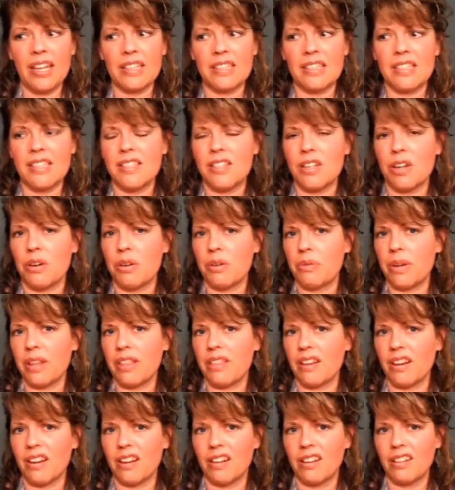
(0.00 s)
And so we
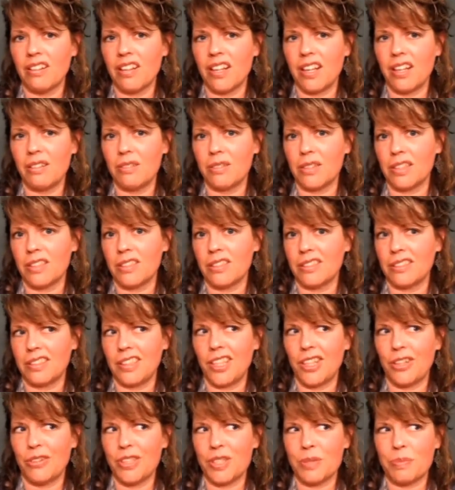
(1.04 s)
thought, all right, well,
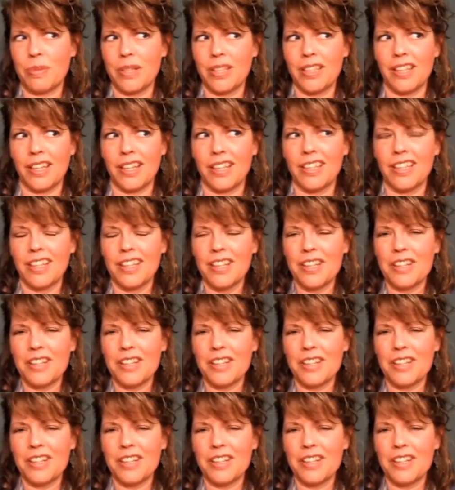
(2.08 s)
it's been like